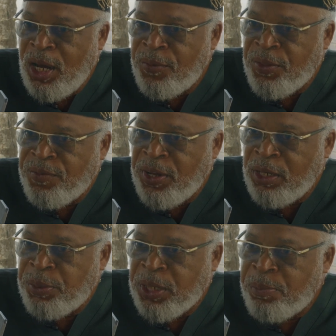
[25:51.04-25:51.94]

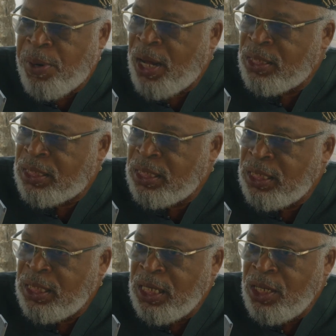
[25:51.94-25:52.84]
developing a
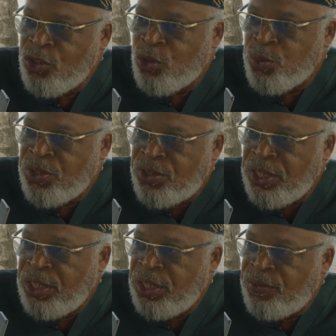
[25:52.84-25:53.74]
policy to
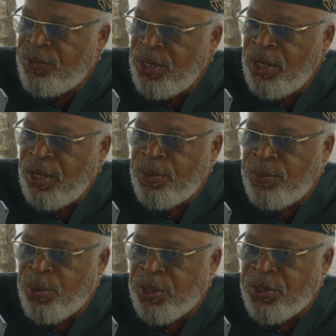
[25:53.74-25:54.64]
receive
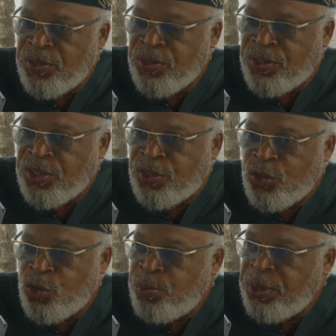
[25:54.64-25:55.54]
brothers and
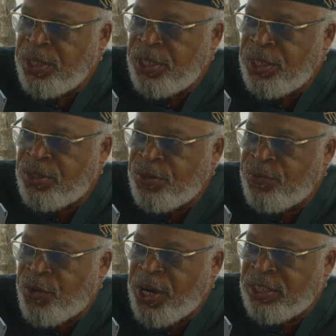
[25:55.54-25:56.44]
sisters who've been
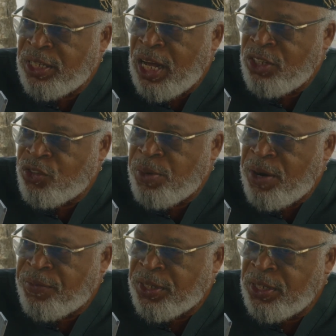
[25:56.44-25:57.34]
disenfranchised from
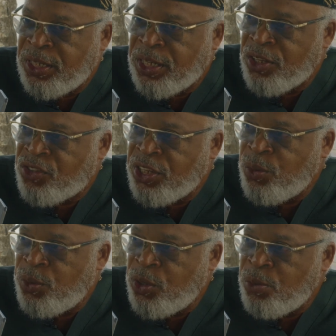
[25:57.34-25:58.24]
Africa against
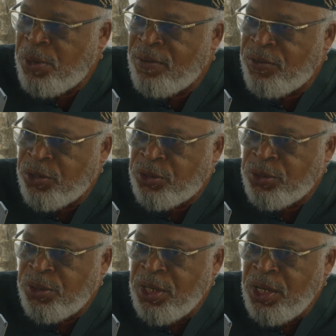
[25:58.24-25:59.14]
their will by
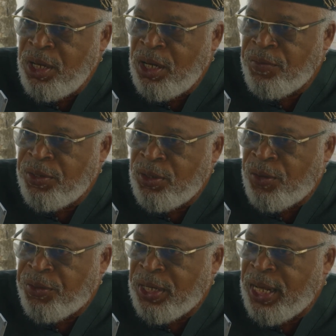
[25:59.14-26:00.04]
virtue of the
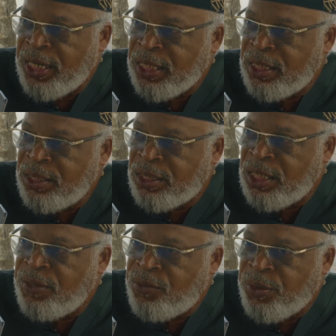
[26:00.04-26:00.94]
North Atlantic
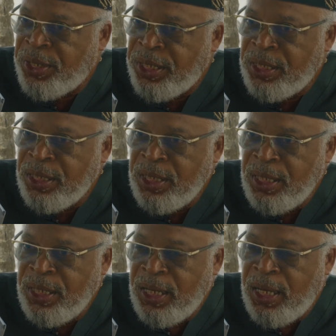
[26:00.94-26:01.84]
slave trade.
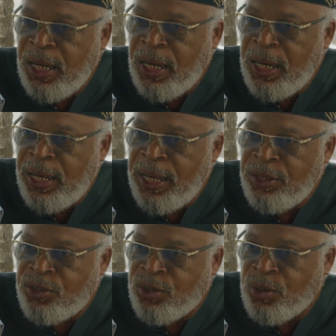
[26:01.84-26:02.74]

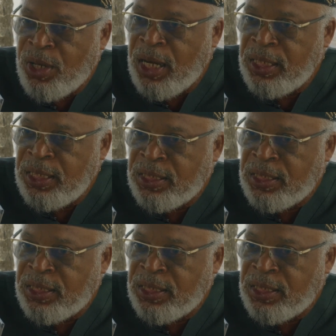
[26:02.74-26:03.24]
And so Ghana